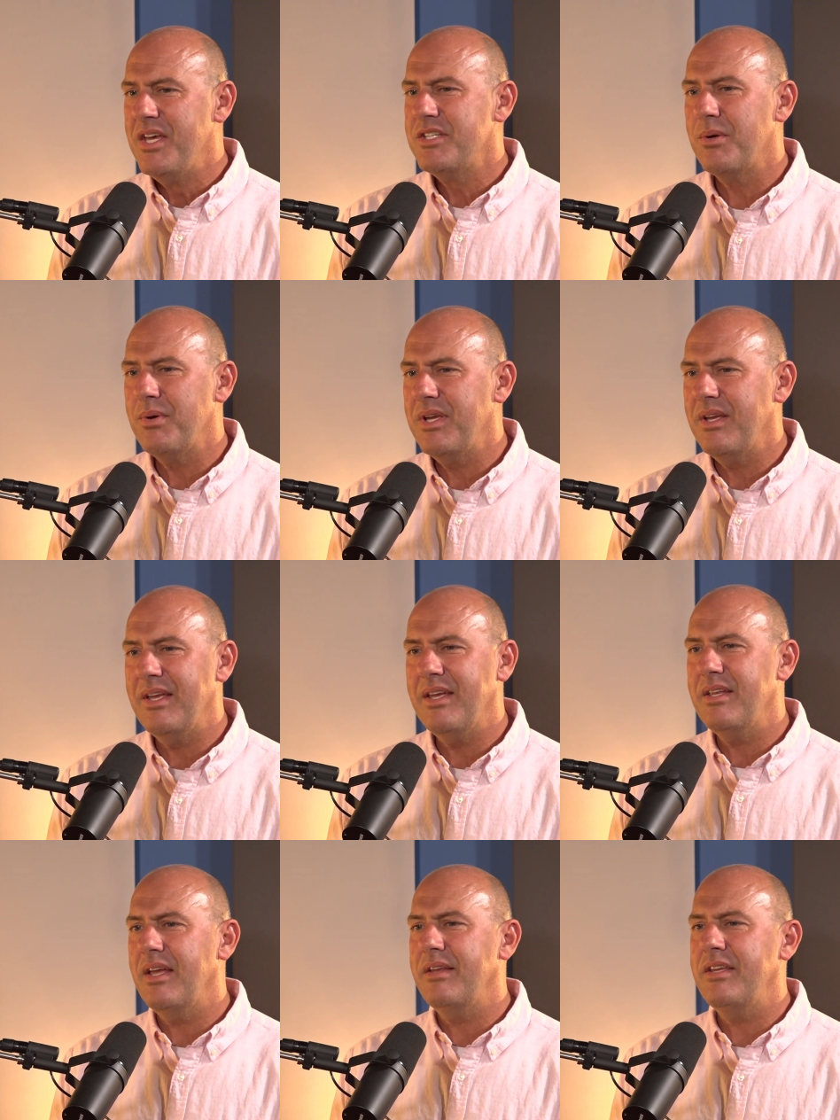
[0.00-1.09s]
So,
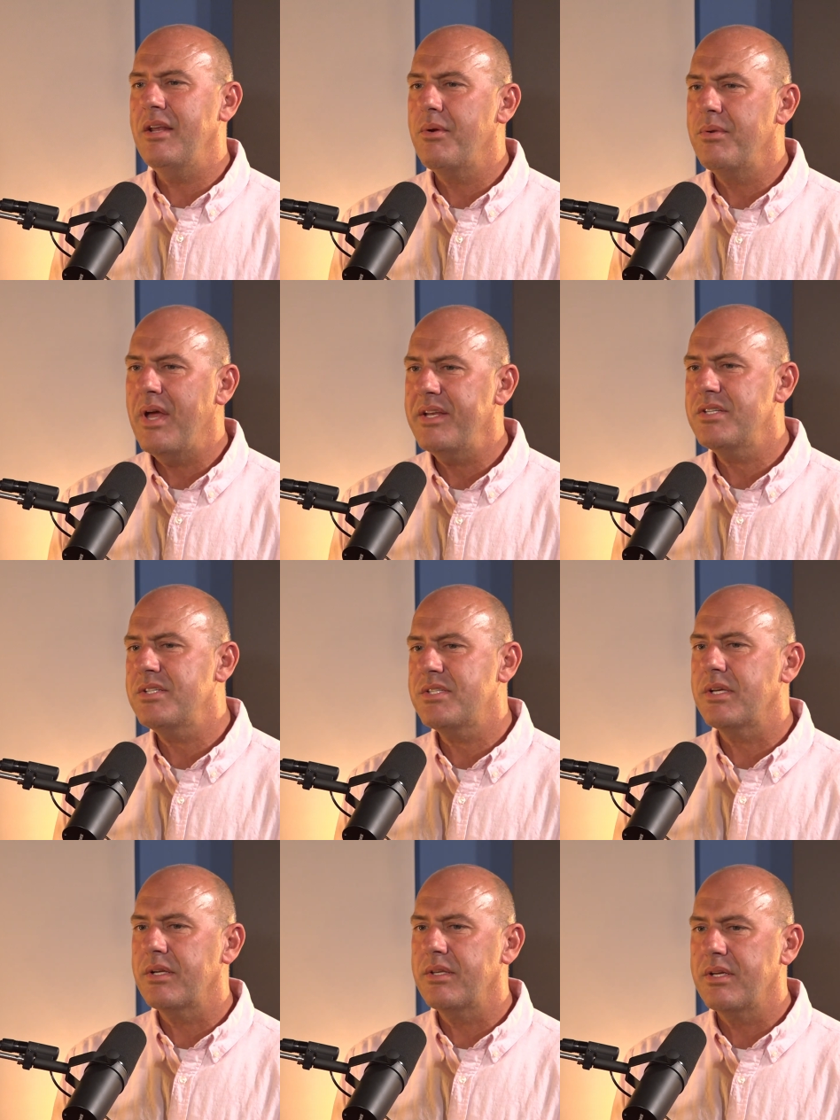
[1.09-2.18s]
not
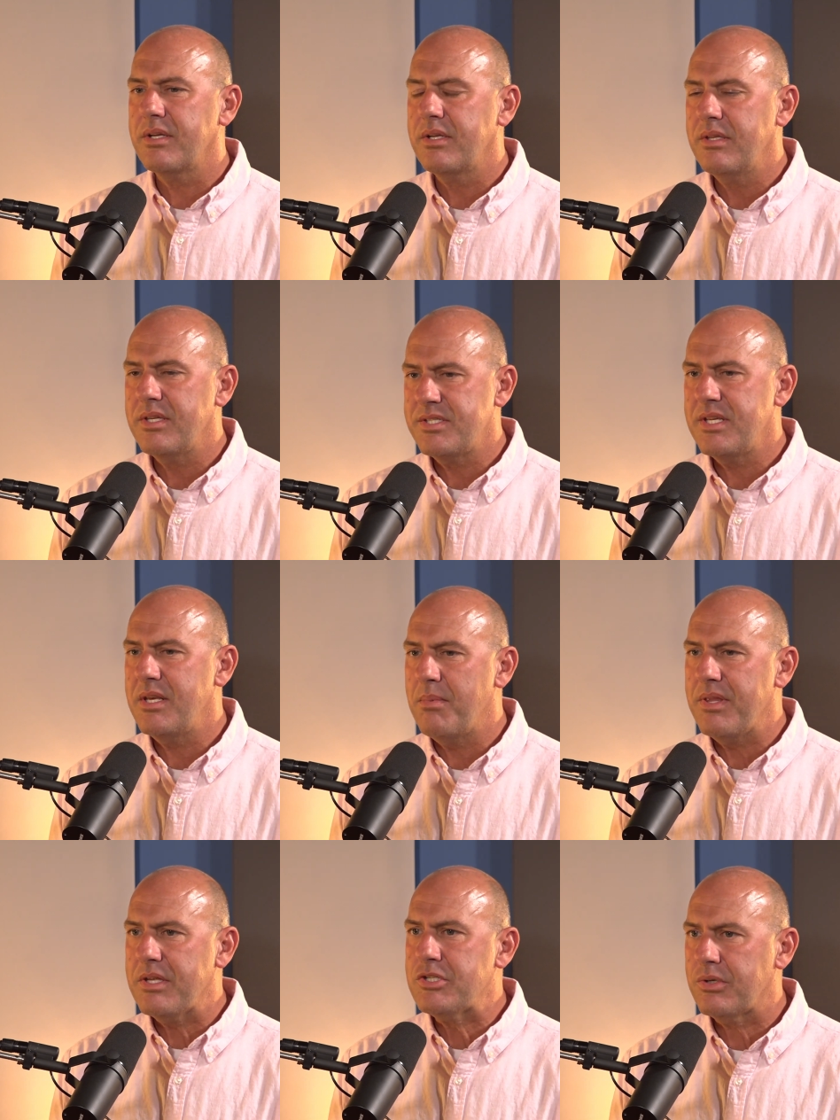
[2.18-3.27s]
just the city,
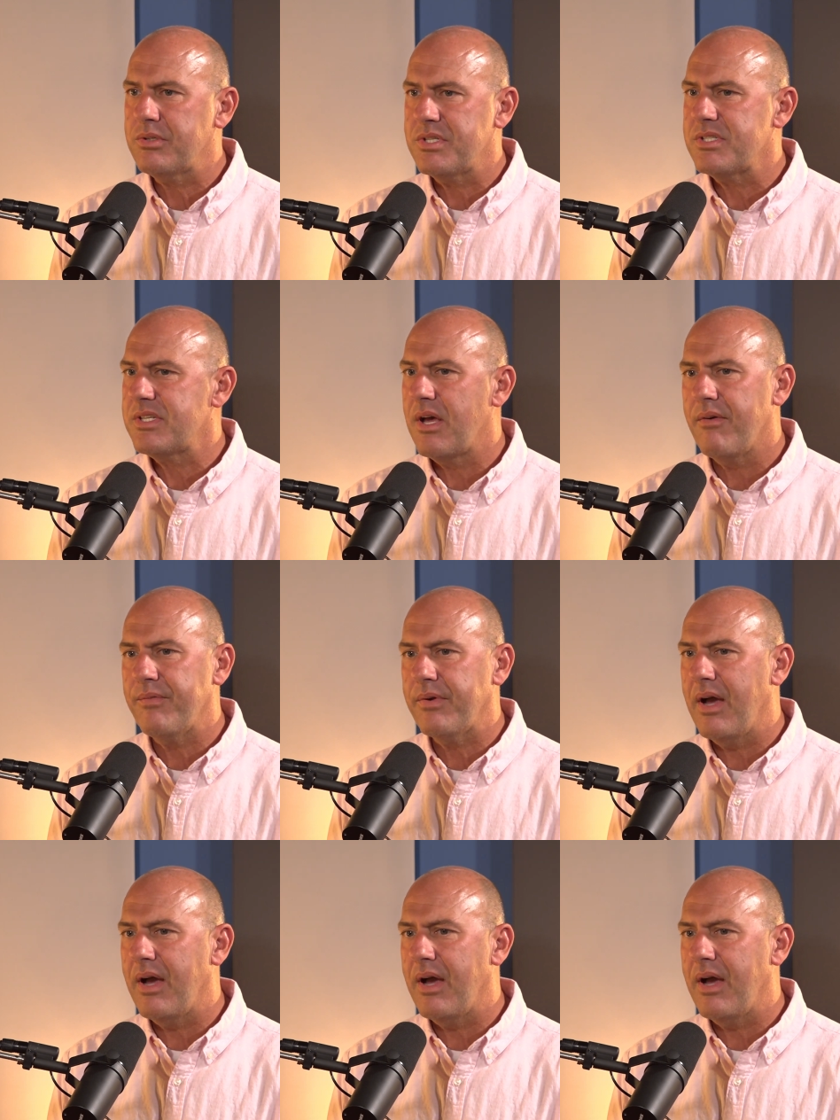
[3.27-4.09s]
but the church itself.